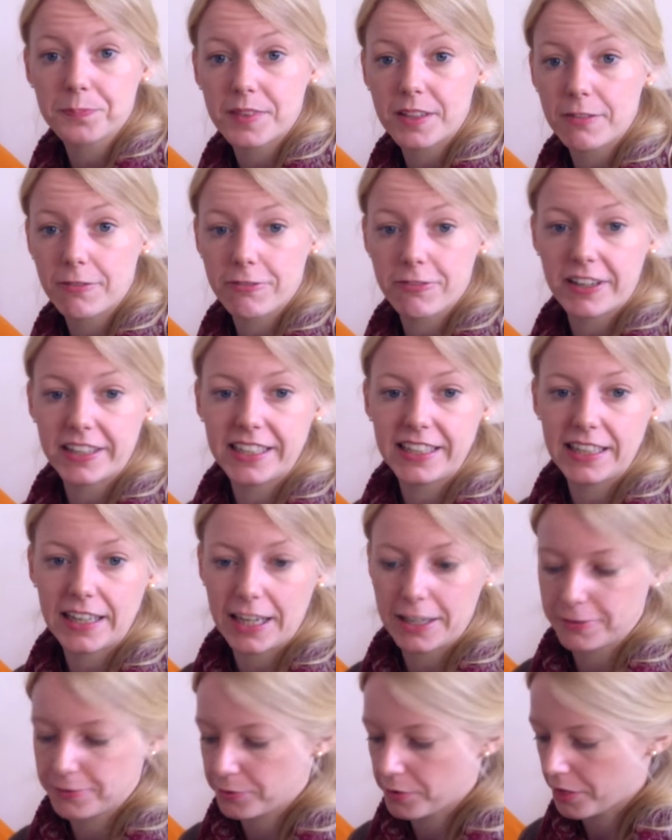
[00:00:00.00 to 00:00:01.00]
funny
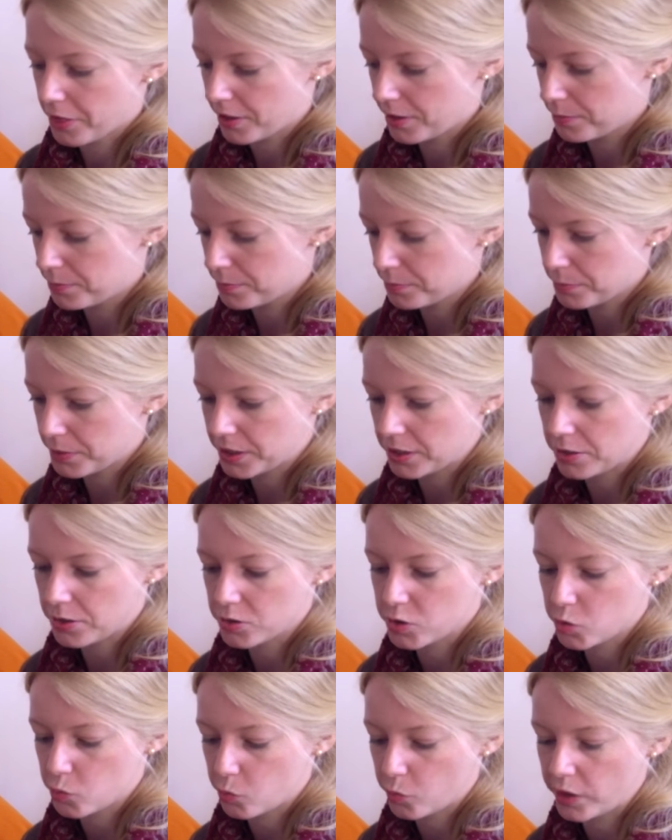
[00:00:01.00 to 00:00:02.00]
life with him,
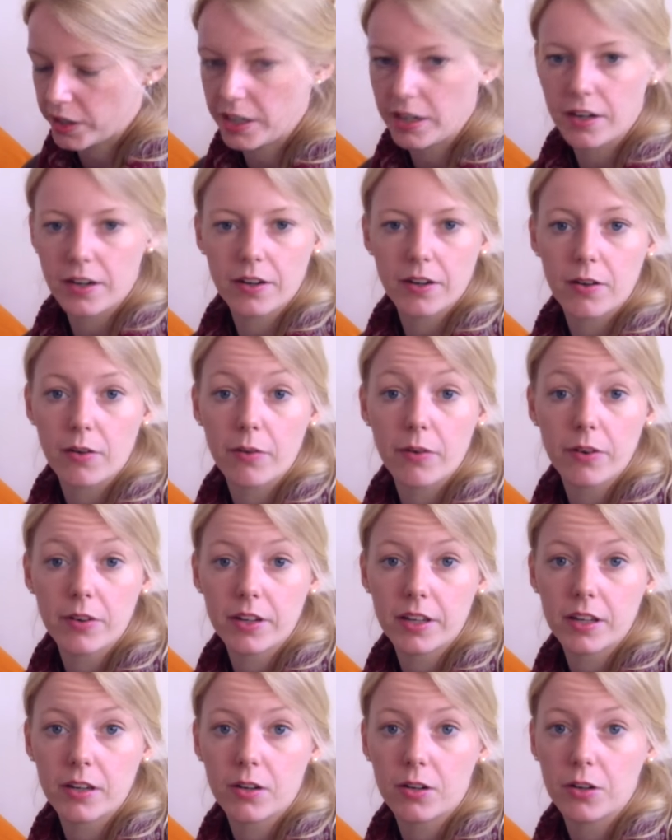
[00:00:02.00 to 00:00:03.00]
because we are
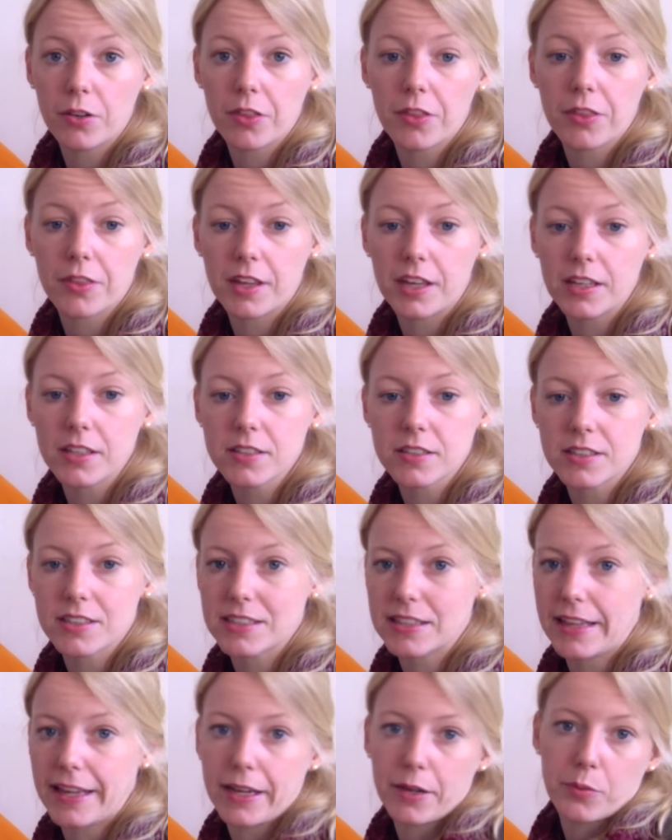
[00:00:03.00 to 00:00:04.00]
learning all the things.
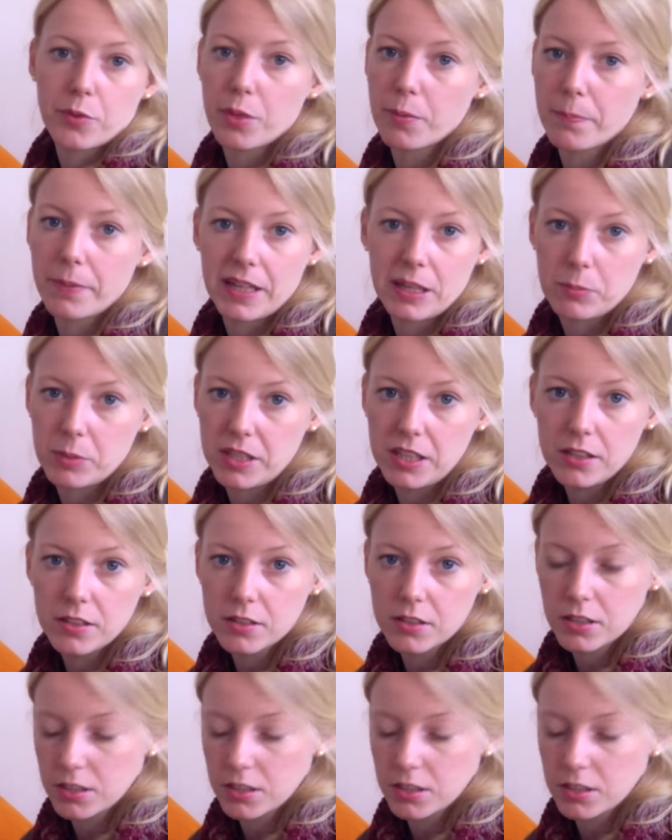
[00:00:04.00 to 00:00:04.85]
It's like with a baby.